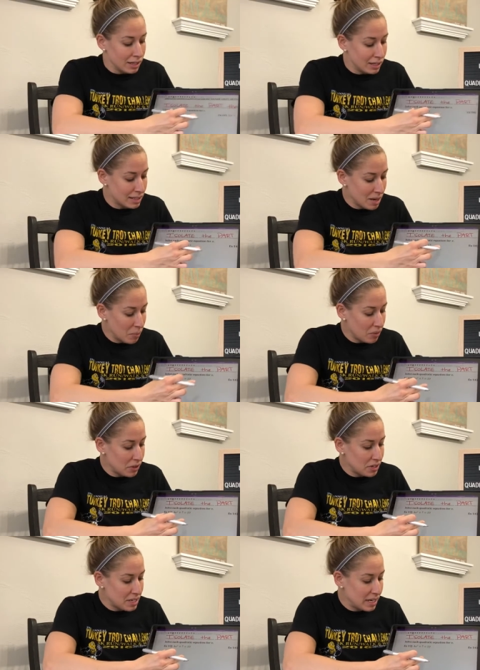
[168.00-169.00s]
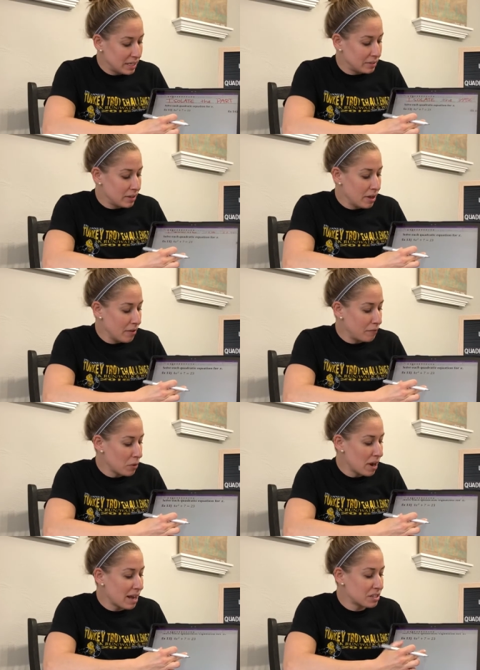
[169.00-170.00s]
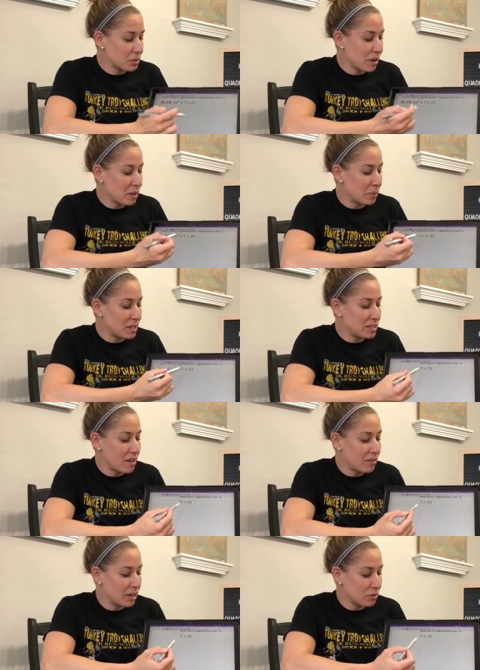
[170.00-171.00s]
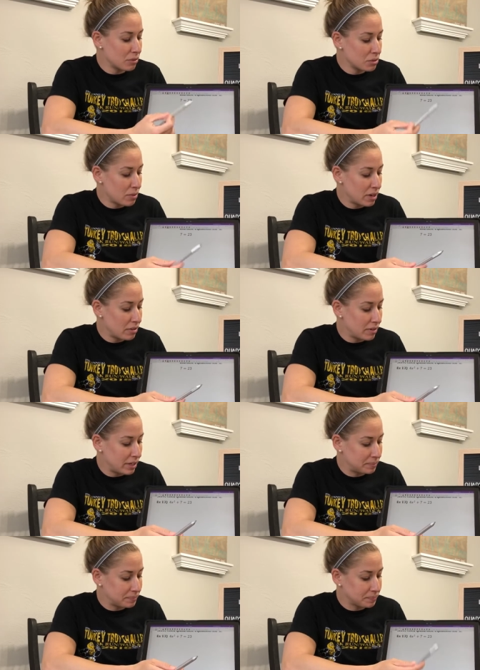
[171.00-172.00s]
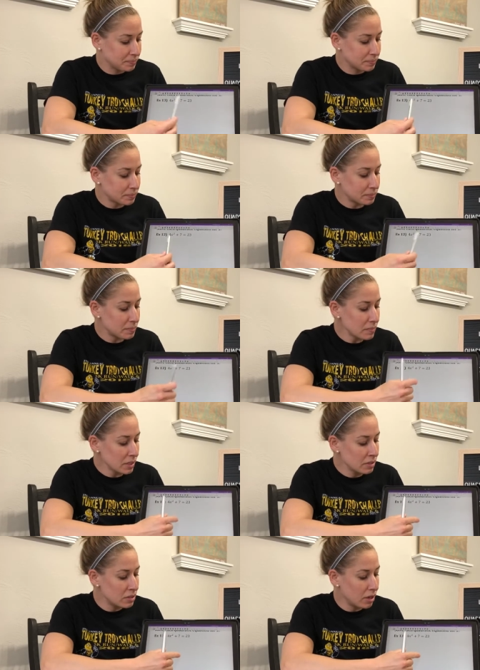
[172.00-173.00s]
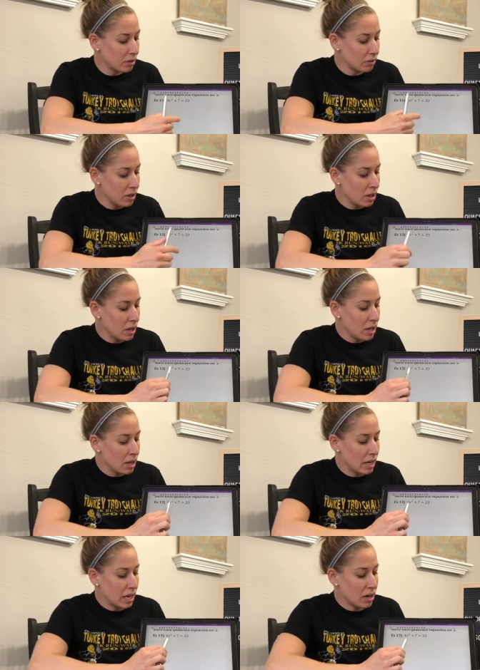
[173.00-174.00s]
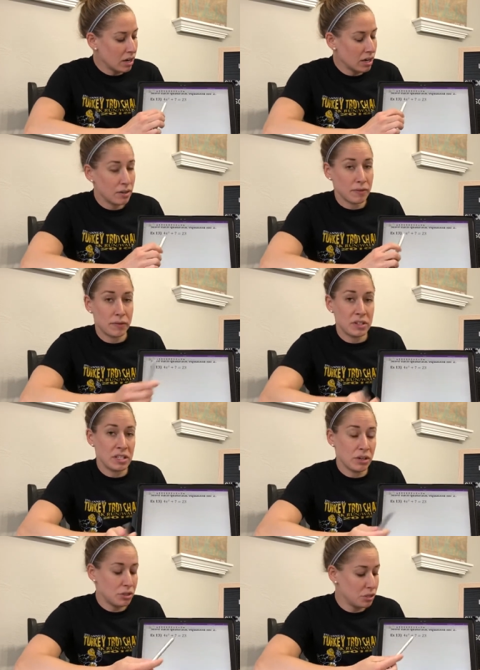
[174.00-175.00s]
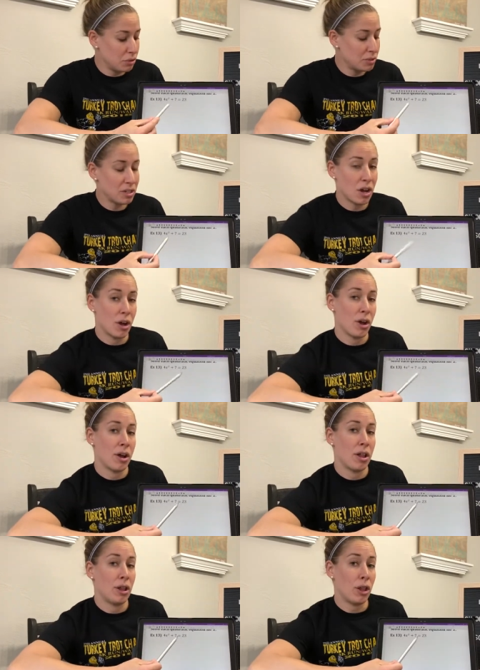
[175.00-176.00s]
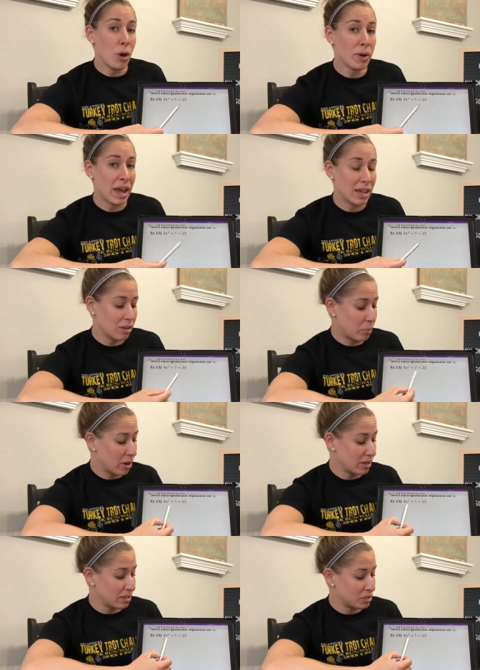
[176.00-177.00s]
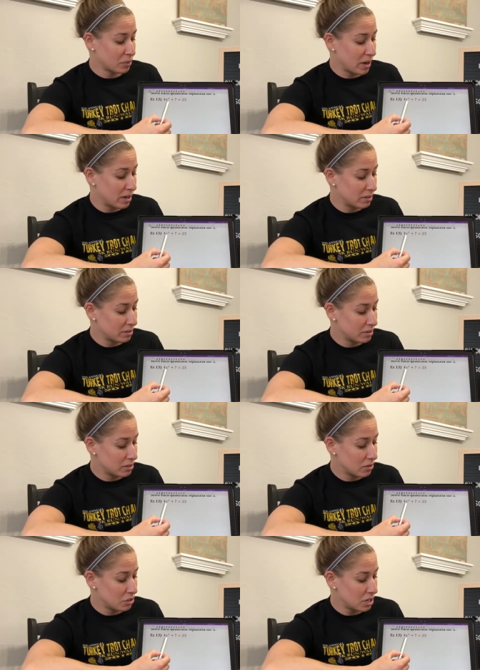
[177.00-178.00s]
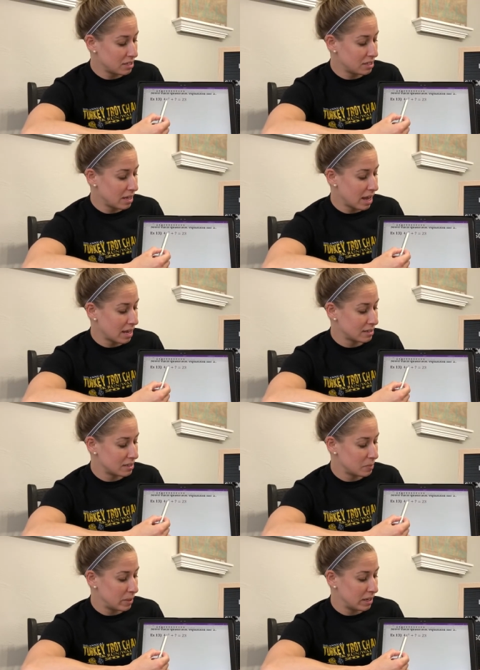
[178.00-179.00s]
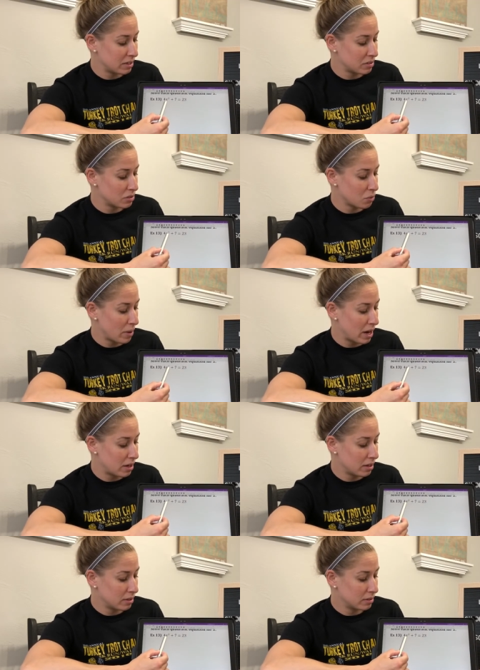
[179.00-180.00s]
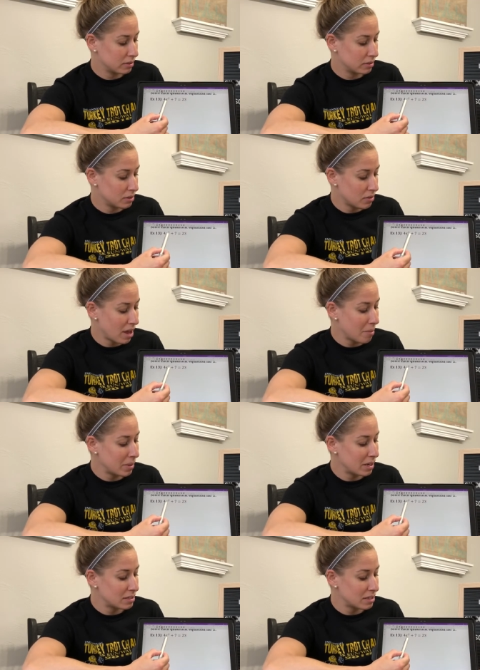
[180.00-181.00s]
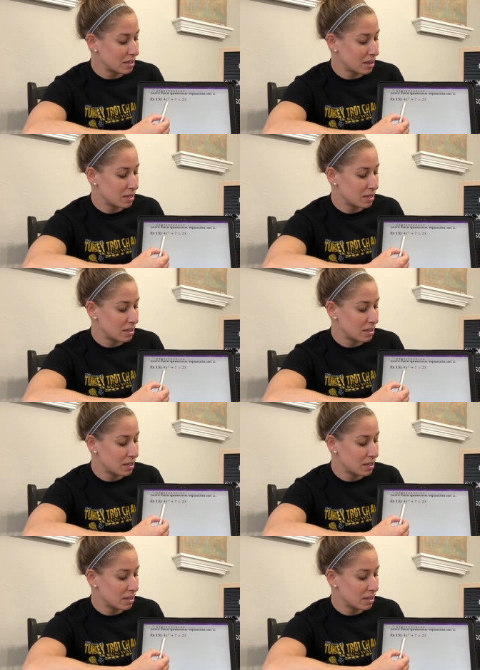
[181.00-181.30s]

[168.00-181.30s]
Example 13, 4x squared plus 7 equals 23. So, here, first thing you should do is locate the part that's squared. So just the x is being squared. So that means it's in